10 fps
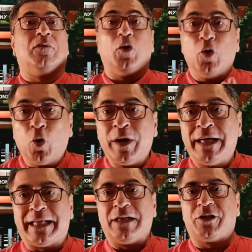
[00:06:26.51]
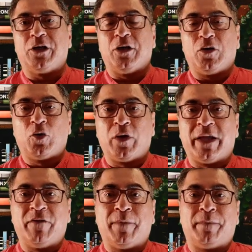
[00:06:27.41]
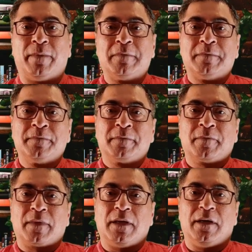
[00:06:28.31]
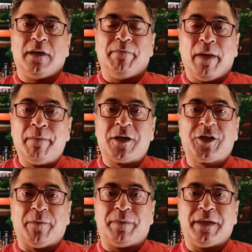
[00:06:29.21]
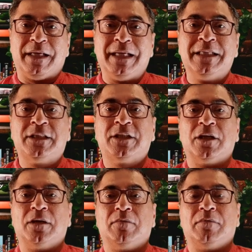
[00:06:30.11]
no intention to give up membership is